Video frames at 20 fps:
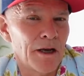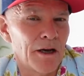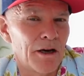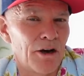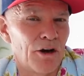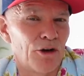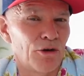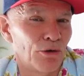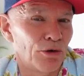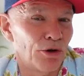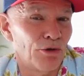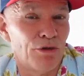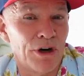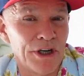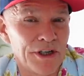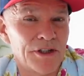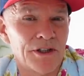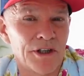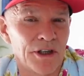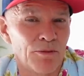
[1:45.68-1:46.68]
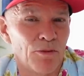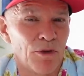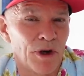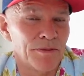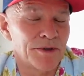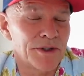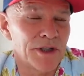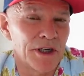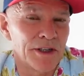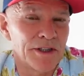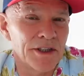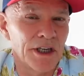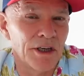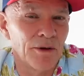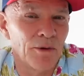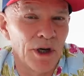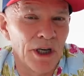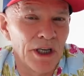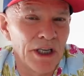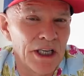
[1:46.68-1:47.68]
on all the race team websites
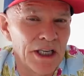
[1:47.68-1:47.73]
anyway,